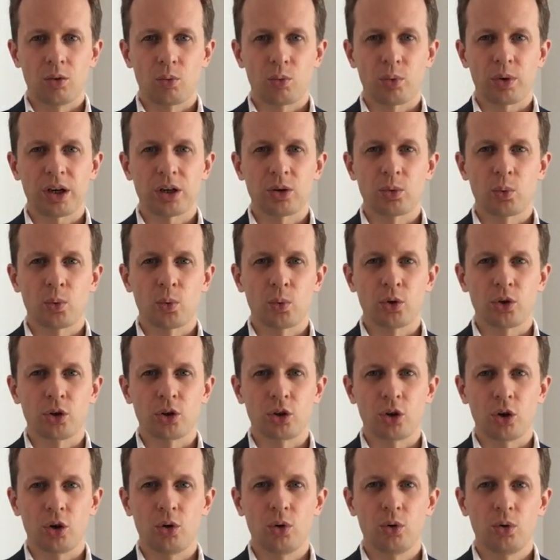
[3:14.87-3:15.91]
where do we want to
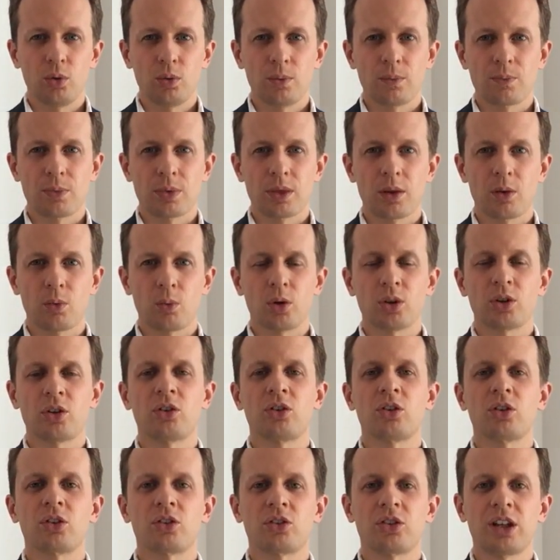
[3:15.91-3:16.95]
go, what
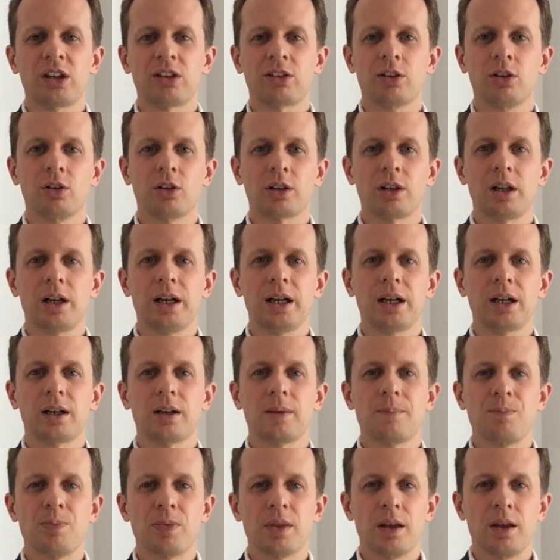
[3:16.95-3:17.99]
does success look like,
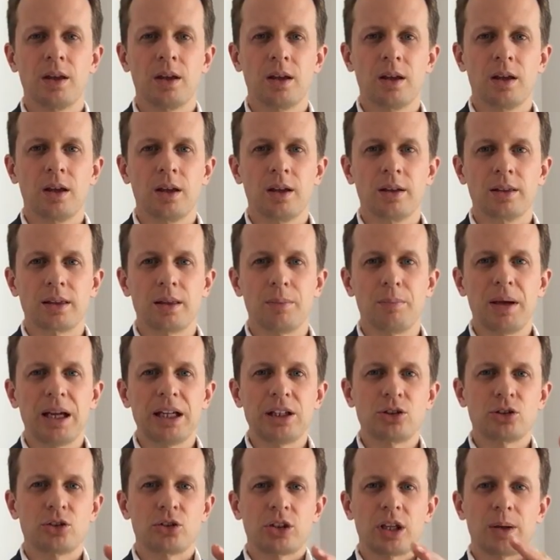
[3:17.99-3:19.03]
the
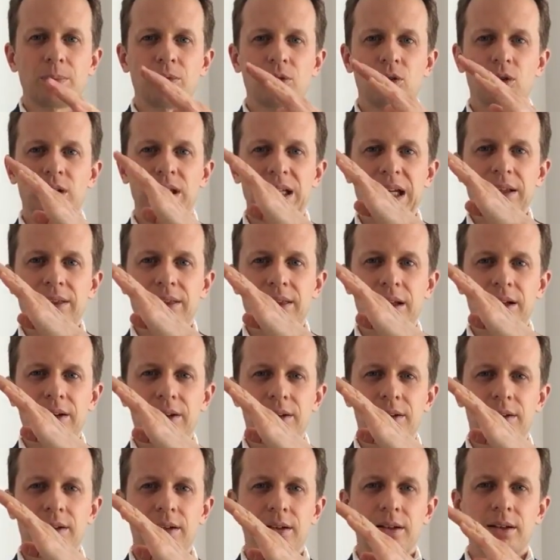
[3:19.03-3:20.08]
major steps to get
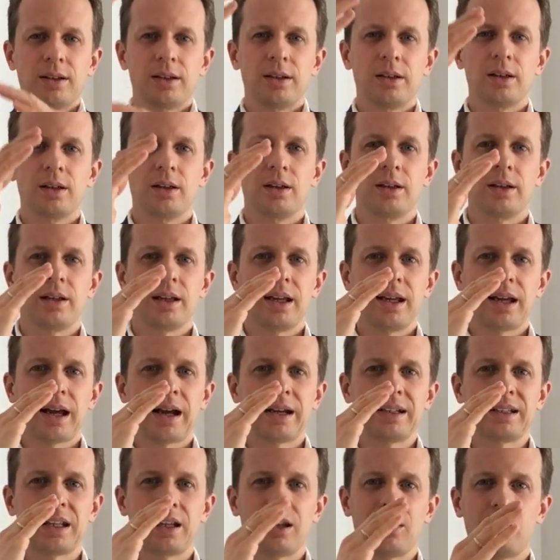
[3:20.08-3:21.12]
there,
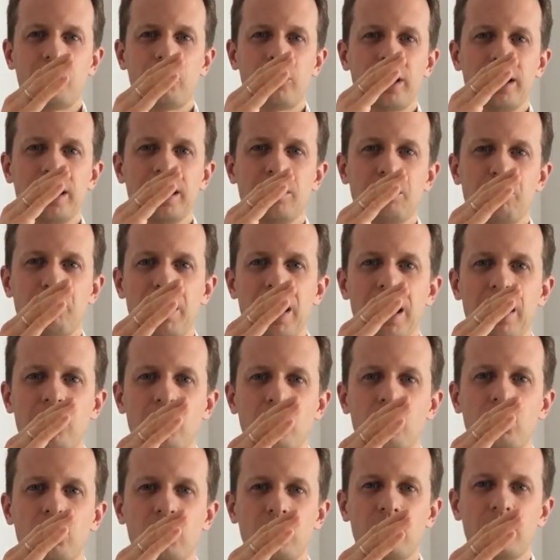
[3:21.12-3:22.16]
identifying
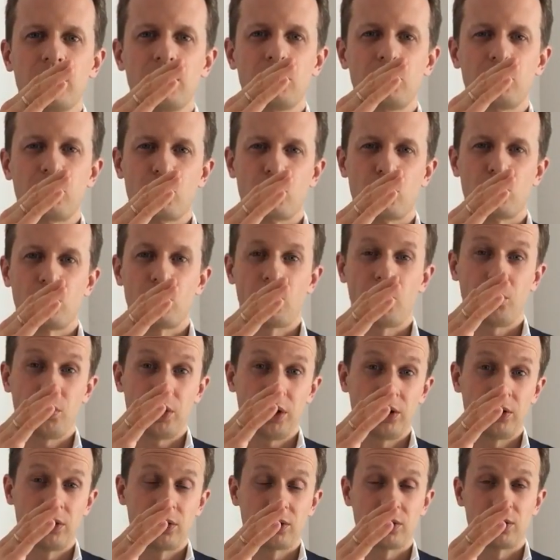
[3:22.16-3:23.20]
barriers in the form of
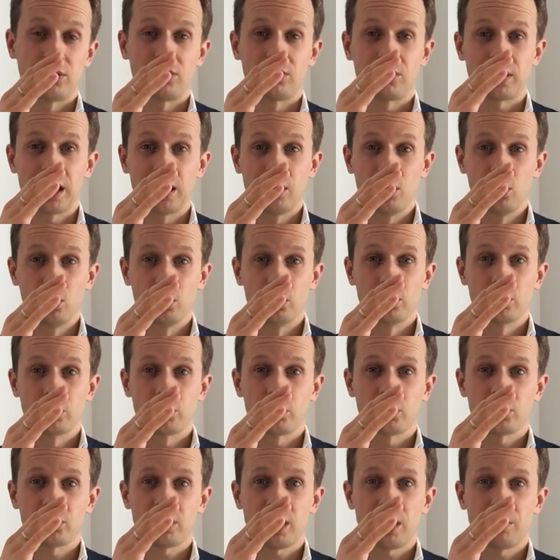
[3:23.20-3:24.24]
risks and stakeholders,
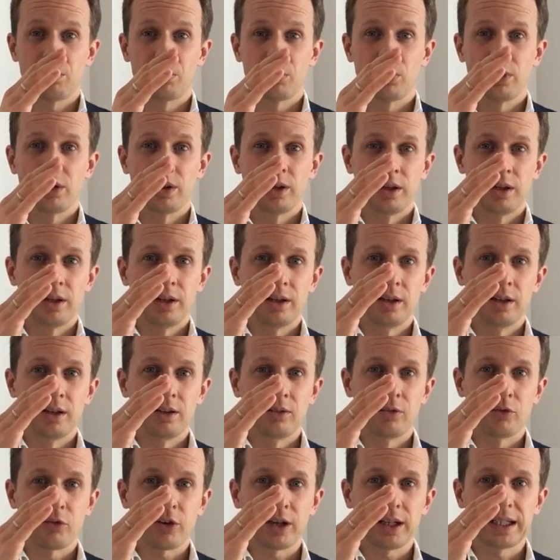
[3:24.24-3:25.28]
for example,
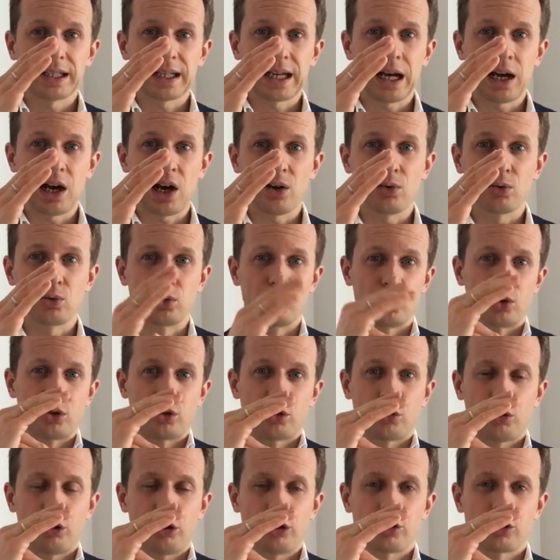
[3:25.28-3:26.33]
finding out how to
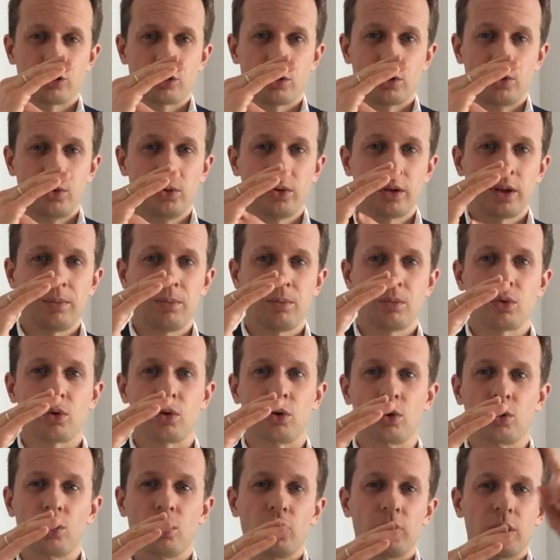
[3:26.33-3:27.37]
crush through them
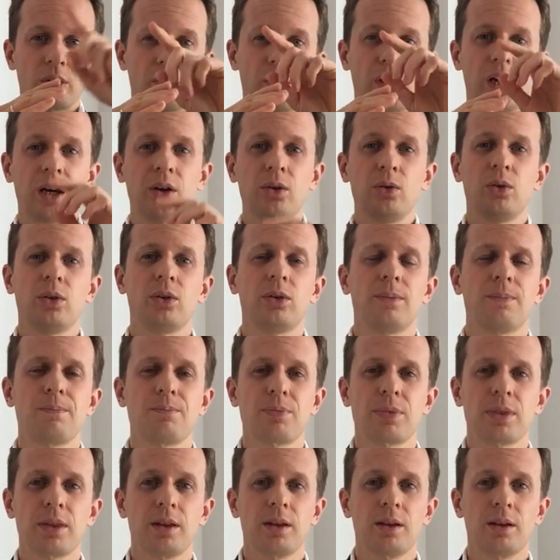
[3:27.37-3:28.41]
or going around
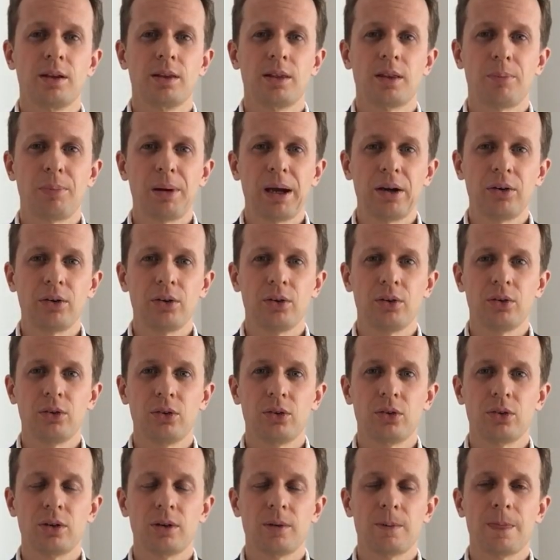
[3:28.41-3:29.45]
the
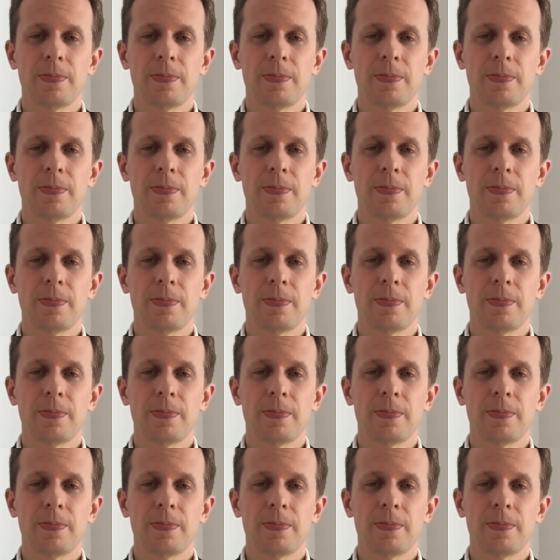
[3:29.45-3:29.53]
barriers,